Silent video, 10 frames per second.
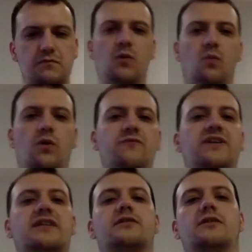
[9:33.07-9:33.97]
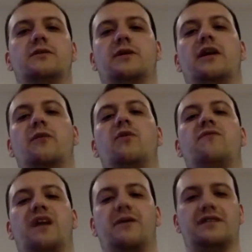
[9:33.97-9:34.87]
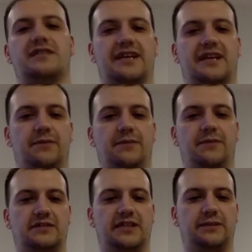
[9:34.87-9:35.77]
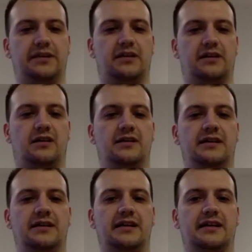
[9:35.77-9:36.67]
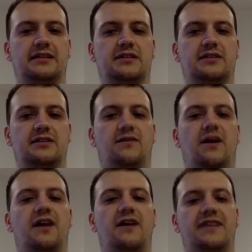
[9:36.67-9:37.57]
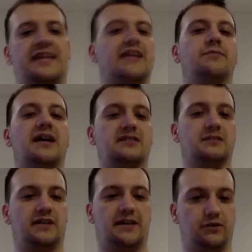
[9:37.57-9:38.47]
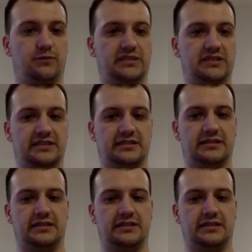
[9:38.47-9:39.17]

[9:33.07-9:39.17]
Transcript: One thing to do, and one thing I would say about GDPR is there's 5 key impacts it's going to have to your business,